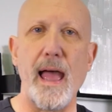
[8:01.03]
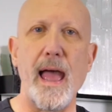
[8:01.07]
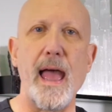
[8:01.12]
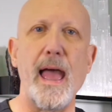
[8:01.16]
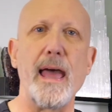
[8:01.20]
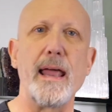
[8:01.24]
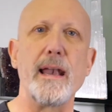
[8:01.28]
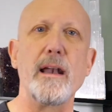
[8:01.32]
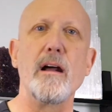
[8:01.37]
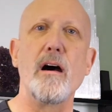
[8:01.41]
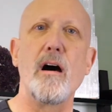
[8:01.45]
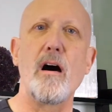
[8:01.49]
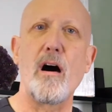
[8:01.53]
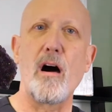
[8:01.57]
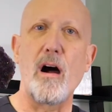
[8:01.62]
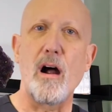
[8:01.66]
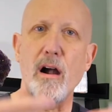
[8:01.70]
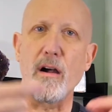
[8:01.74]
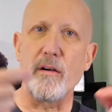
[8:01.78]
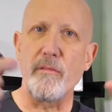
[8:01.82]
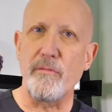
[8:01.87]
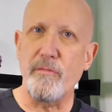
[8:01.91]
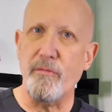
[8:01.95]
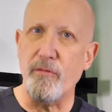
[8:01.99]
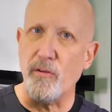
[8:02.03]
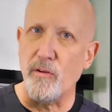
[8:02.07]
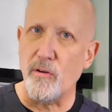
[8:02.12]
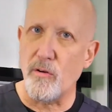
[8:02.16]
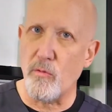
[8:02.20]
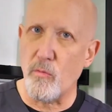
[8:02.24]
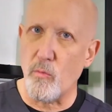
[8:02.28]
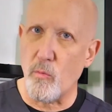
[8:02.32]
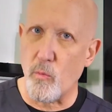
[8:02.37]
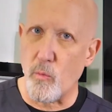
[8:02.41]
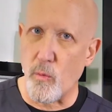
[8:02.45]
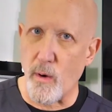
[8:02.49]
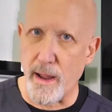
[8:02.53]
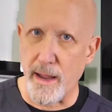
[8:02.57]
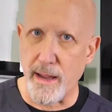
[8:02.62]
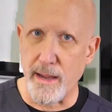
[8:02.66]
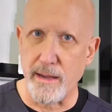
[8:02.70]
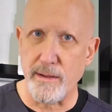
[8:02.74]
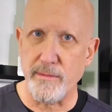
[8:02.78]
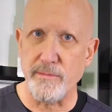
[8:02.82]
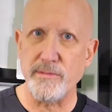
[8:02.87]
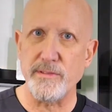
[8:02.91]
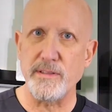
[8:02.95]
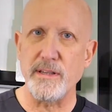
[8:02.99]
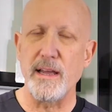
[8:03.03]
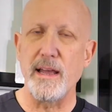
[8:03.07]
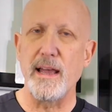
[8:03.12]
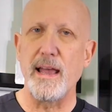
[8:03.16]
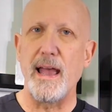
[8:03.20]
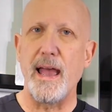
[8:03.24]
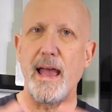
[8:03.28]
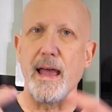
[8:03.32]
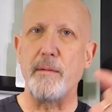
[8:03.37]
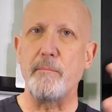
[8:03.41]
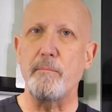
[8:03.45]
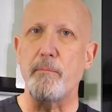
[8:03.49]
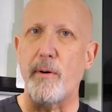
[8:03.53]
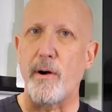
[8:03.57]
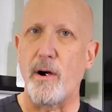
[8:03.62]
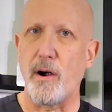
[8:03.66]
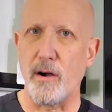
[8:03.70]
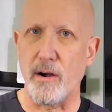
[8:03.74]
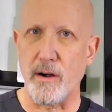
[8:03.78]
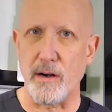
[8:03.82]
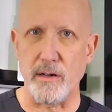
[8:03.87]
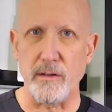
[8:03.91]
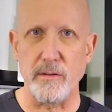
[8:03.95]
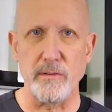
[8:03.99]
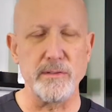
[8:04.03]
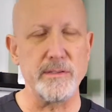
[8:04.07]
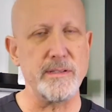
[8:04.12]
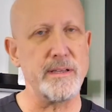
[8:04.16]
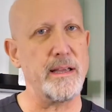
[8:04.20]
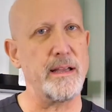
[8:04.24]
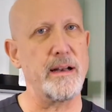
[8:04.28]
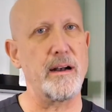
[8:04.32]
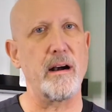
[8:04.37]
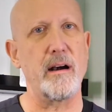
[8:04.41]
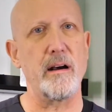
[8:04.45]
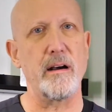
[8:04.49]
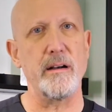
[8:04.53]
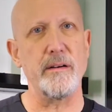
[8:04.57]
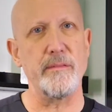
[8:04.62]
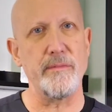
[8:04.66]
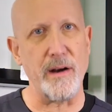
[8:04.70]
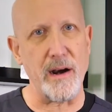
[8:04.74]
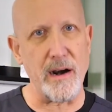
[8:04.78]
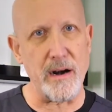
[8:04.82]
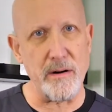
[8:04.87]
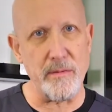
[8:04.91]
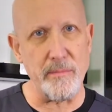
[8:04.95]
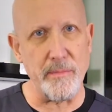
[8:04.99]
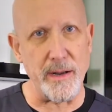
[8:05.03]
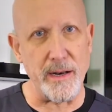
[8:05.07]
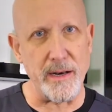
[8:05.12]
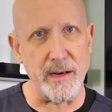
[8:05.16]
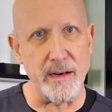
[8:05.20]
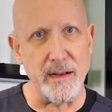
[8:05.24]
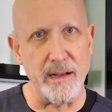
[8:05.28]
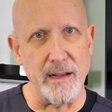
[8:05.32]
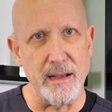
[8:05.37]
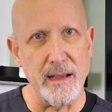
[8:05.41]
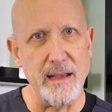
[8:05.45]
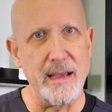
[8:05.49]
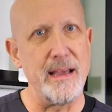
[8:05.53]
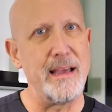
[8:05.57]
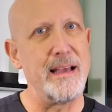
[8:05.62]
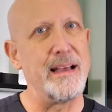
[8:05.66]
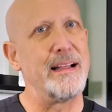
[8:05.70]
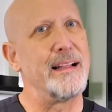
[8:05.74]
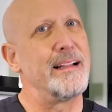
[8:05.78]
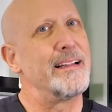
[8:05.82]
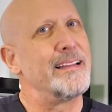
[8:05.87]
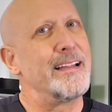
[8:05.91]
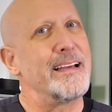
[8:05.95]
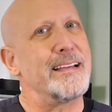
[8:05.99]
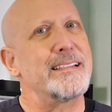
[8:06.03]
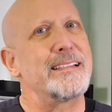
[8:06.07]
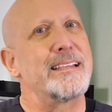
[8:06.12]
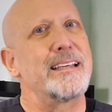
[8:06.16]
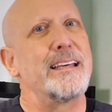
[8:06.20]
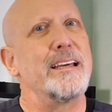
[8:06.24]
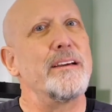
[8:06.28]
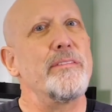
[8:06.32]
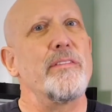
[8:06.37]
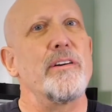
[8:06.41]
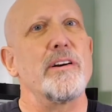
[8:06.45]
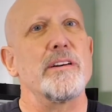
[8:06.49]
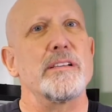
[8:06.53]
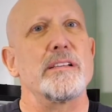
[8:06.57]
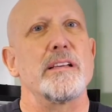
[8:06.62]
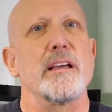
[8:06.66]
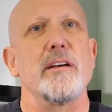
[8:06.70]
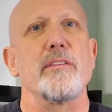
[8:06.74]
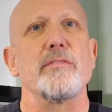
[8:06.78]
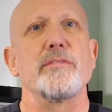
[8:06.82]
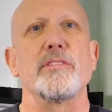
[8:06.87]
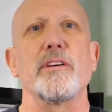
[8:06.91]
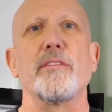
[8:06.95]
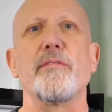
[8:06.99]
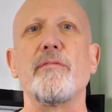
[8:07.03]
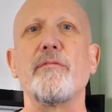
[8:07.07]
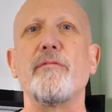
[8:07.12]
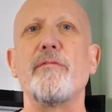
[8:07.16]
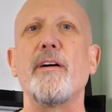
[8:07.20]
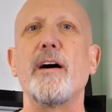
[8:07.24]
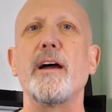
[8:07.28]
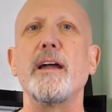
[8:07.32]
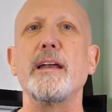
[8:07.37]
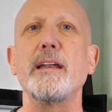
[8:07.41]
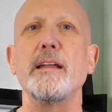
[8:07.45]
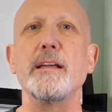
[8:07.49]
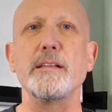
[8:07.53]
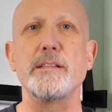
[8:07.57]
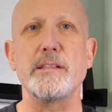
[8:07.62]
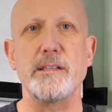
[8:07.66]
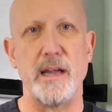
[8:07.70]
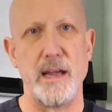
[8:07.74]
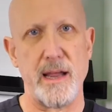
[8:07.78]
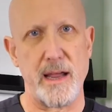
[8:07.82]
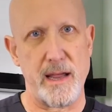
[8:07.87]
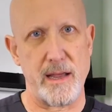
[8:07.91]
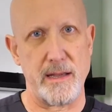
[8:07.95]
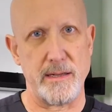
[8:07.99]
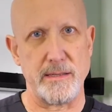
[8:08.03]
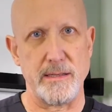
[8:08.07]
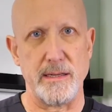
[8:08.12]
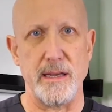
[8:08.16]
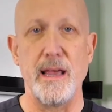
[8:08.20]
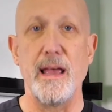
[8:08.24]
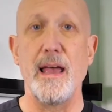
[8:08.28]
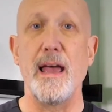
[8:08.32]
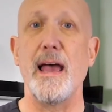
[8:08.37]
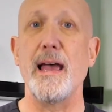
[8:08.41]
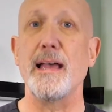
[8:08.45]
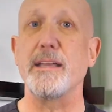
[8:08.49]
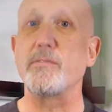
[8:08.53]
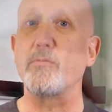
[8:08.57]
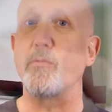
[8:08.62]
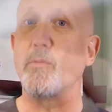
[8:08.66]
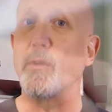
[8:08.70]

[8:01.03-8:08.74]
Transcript: and harmful waves and particles in our environment. Let's give ourselves a fighting chance as